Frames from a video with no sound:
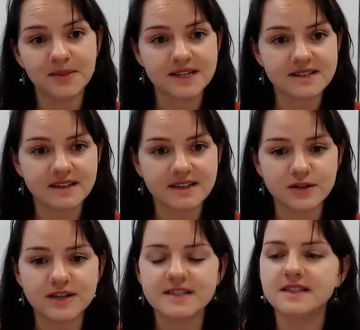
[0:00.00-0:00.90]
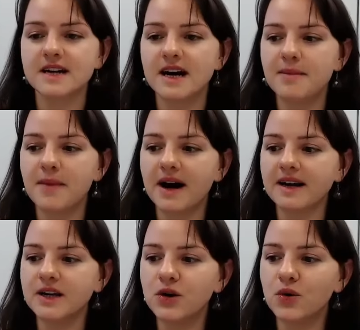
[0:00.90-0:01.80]
Please, can I do this? And
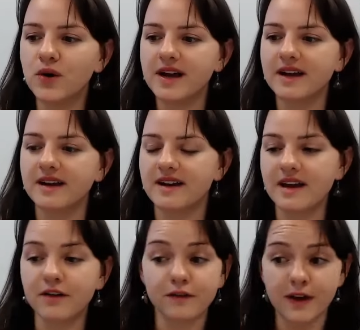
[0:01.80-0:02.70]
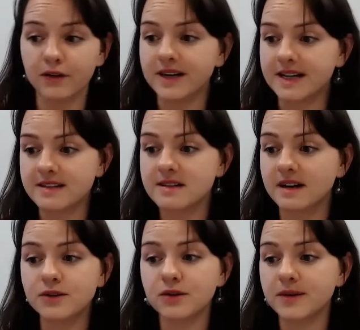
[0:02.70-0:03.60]
I know it varies. I
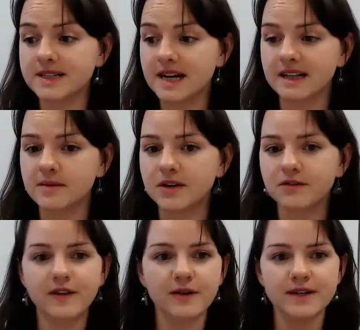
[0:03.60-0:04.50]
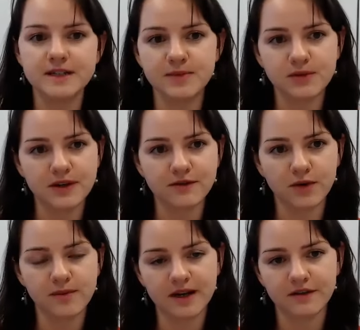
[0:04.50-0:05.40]
don't know exactly, but it varies between
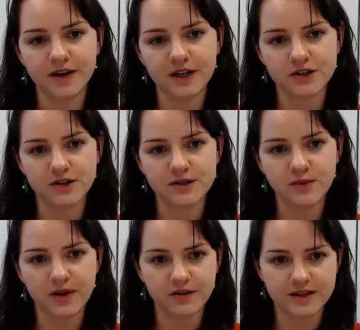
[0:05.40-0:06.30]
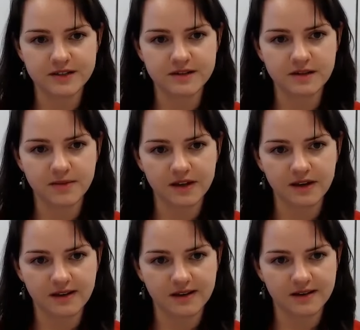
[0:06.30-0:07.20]
phone manufacturers whether this is something
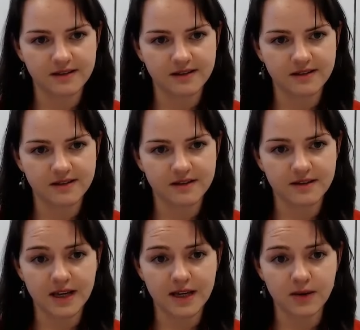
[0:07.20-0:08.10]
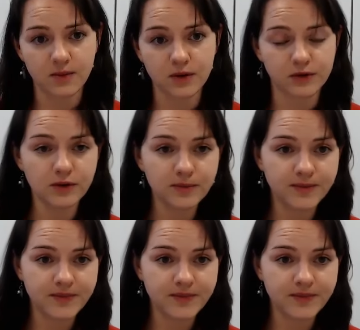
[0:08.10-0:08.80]
that they will do.